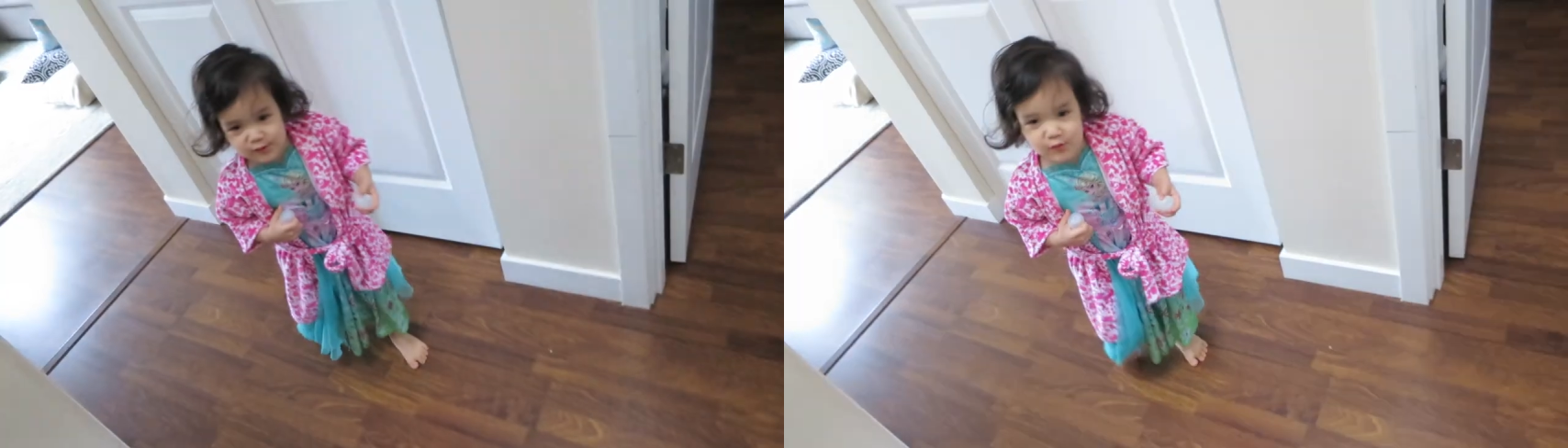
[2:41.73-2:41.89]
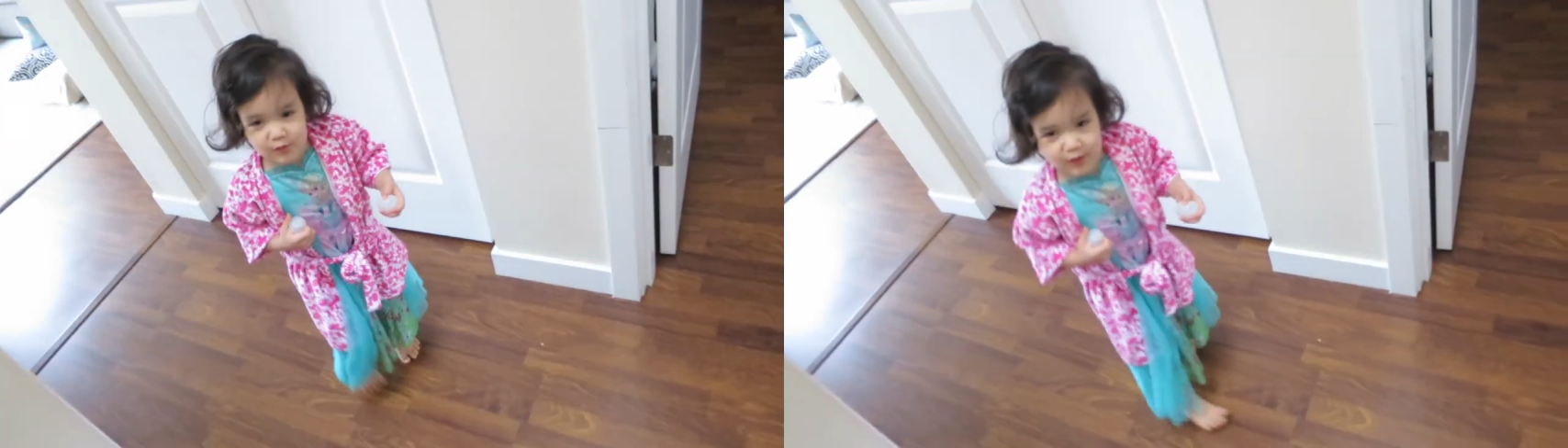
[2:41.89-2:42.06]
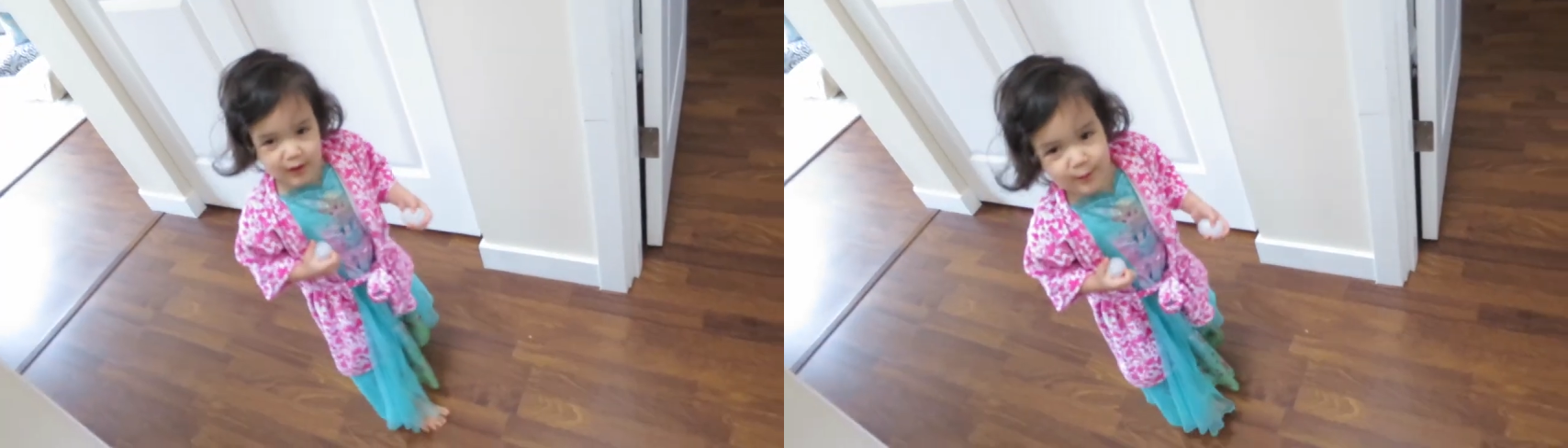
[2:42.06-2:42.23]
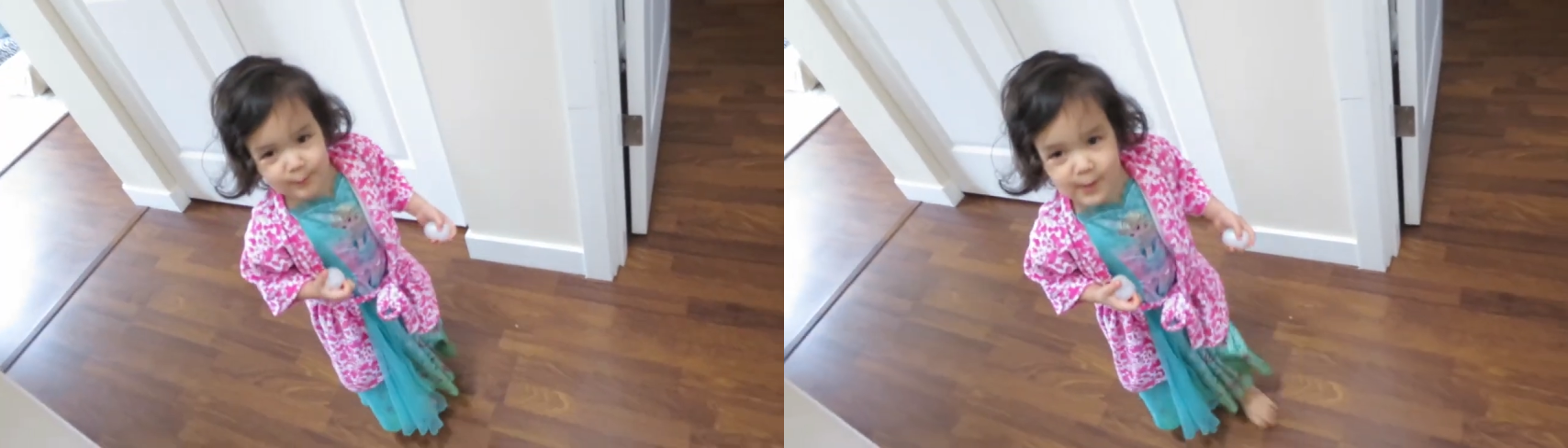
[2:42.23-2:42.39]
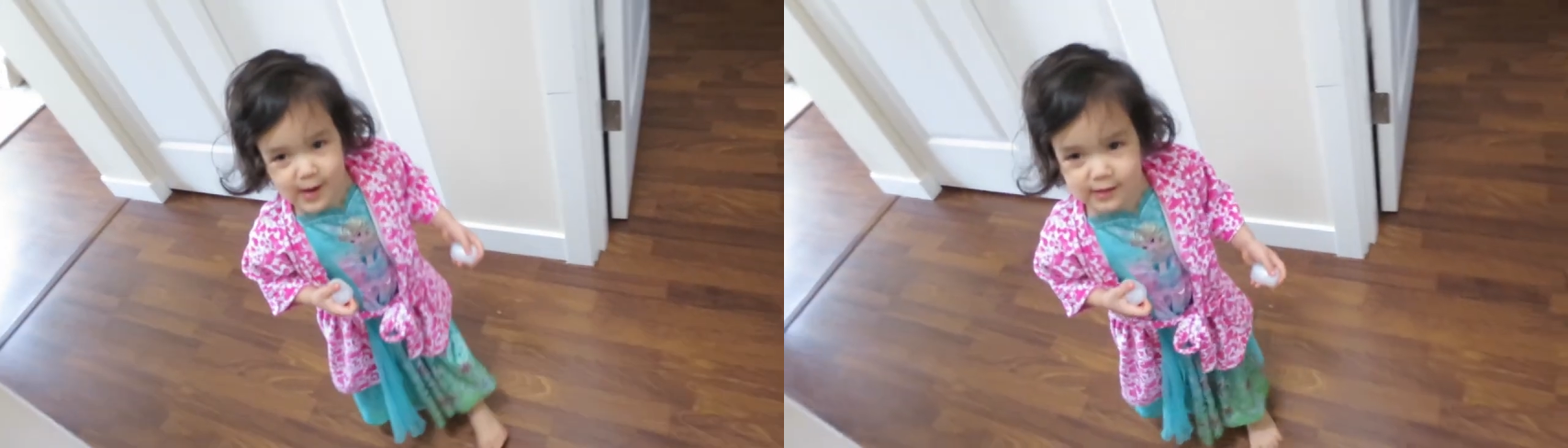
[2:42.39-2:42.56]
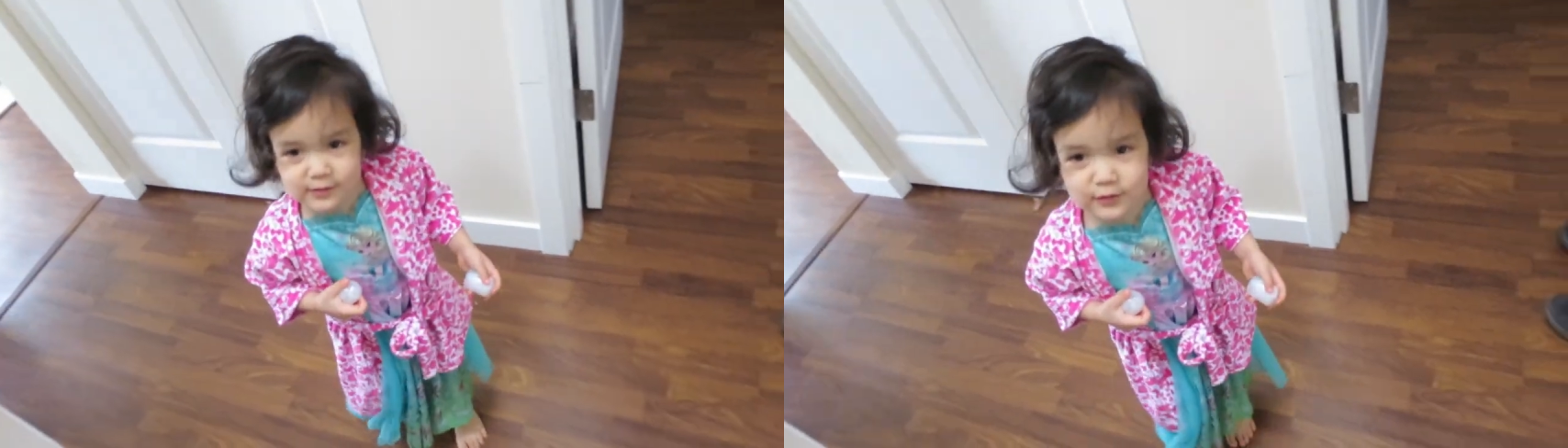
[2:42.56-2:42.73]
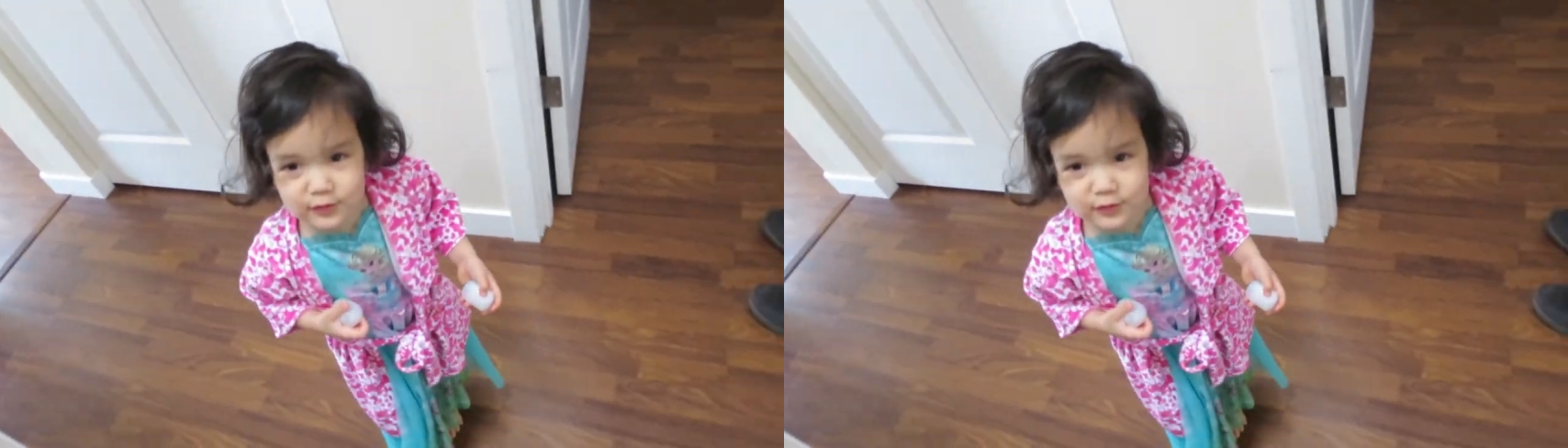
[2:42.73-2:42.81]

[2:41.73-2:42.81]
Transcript: Can you come back to